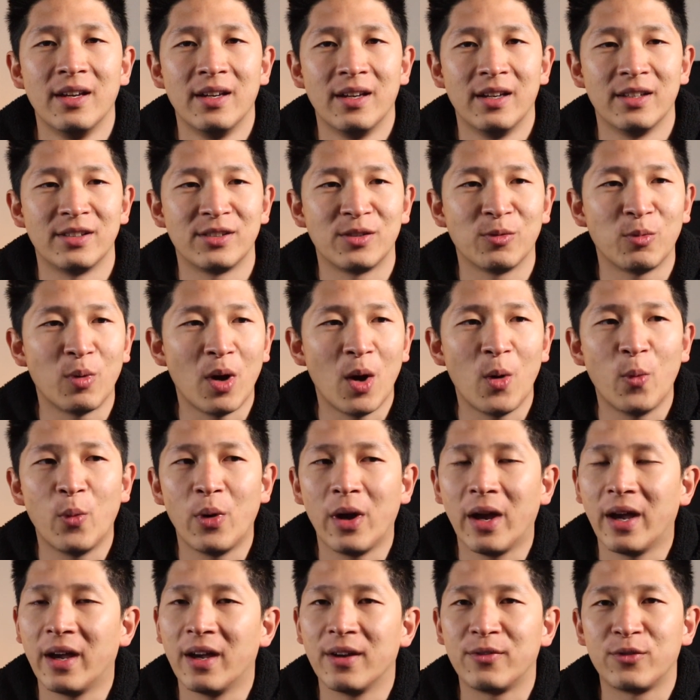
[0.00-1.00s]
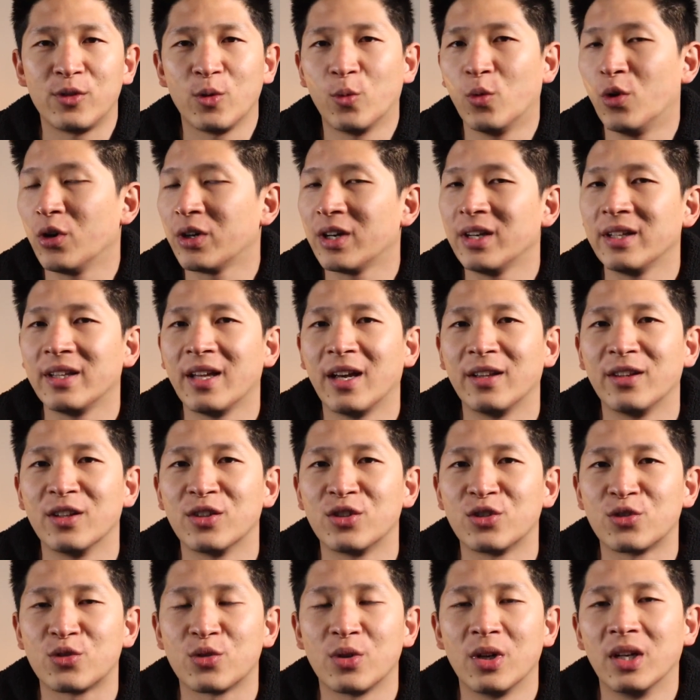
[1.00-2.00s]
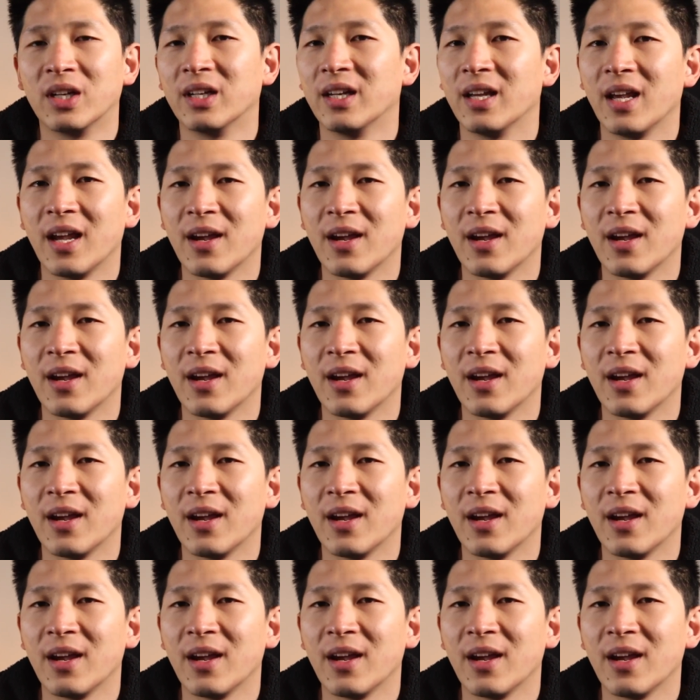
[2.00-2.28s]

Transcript: It's the one where if you're walking down the street,